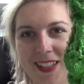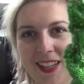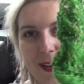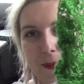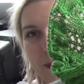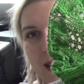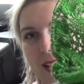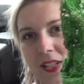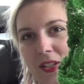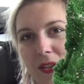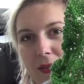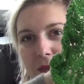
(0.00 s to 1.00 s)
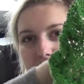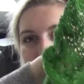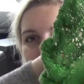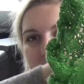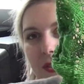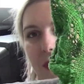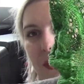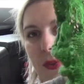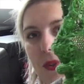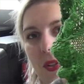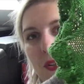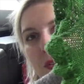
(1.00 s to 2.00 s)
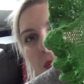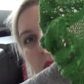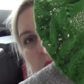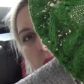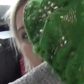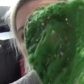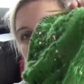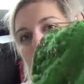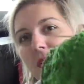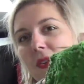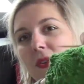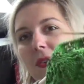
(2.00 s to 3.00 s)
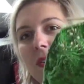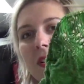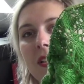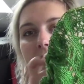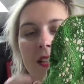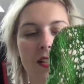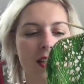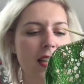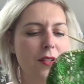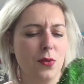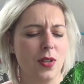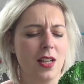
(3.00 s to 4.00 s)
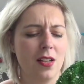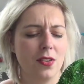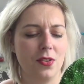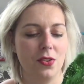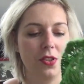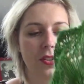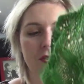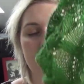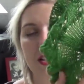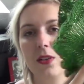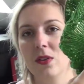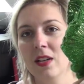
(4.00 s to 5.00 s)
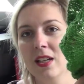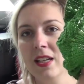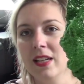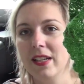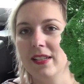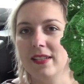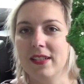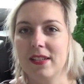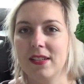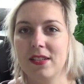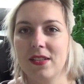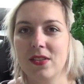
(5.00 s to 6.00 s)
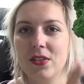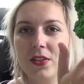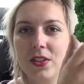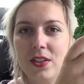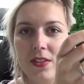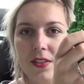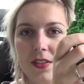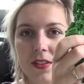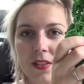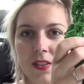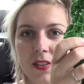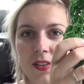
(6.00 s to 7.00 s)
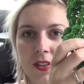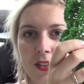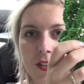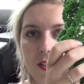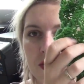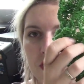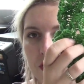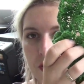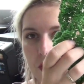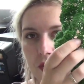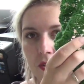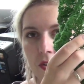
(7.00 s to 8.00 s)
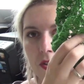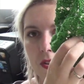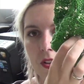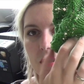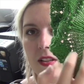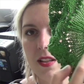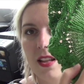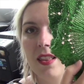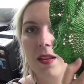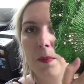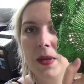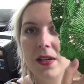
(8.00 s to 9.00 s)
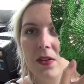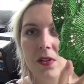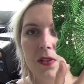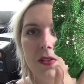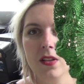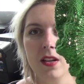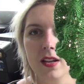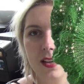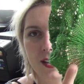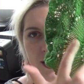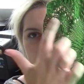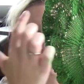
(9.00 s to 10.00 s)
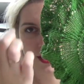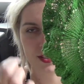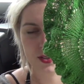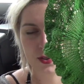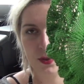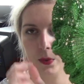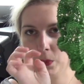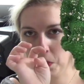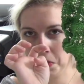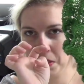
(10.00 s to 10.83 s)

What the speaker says: A pie shawl, for those who don't know, it's really hard to show now. It's a circular shawl, started in the middle, and then you